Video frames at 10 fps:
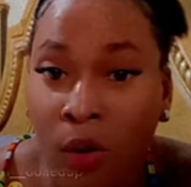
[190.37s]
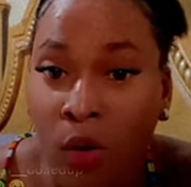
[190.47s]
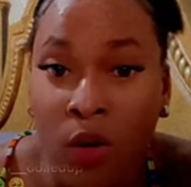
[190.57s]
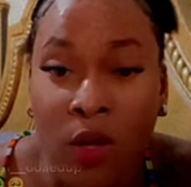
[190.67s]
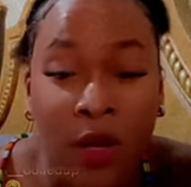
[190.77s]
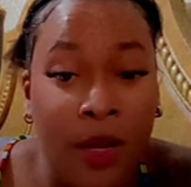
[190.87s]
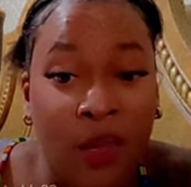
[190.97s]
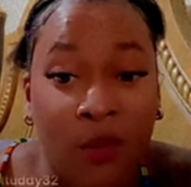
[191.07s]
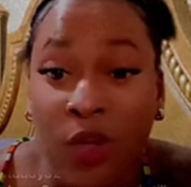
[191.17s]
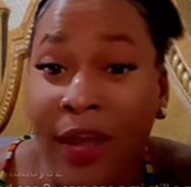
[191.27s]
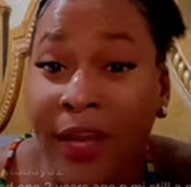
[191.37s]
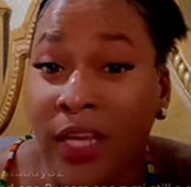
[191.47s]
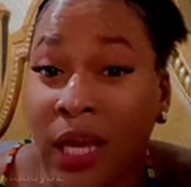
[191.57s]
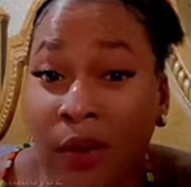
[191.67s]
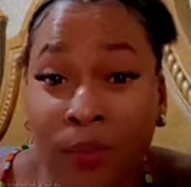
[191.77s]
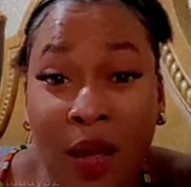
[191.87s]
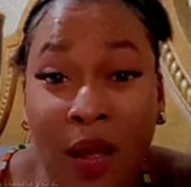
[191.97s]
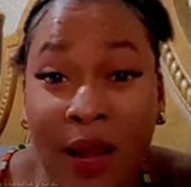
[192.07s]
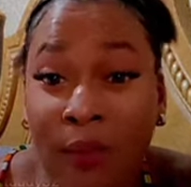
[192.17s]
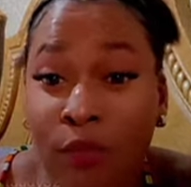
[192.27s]
And you go, him try to
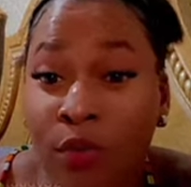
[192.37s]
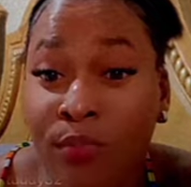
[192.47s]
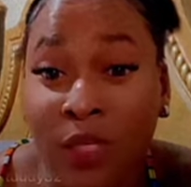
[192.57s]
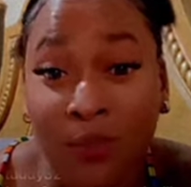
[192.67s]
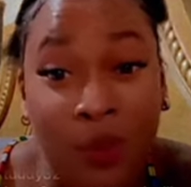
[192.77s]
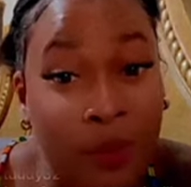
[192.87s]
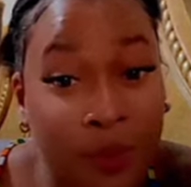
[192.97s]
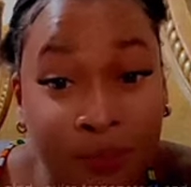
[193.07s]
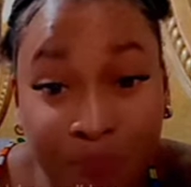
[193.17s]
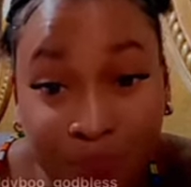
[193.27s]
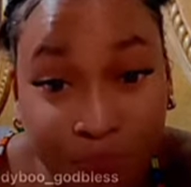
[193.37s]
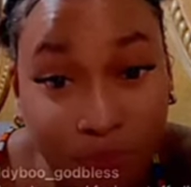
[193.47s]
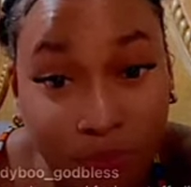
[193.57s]
carry me out of him workplace me there with him.